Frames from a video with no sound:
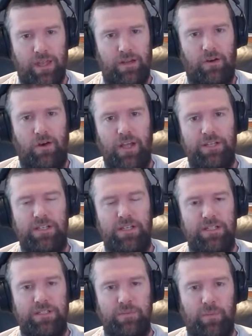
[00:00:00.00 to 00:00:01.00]
that
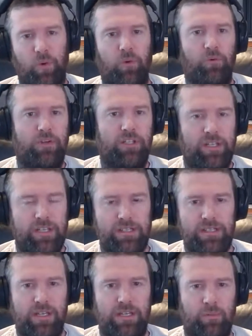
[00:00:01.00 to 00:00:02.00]
IT support
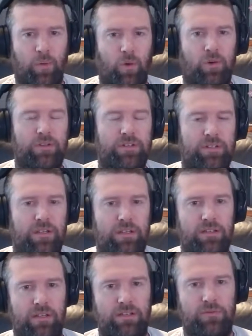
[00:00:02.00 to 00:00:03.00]
really is anymore,
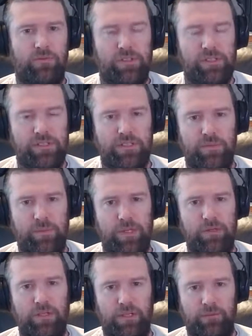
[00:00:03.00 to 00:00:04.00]
it's really
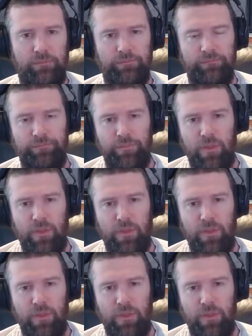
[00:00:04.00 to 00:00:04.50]
disappearing.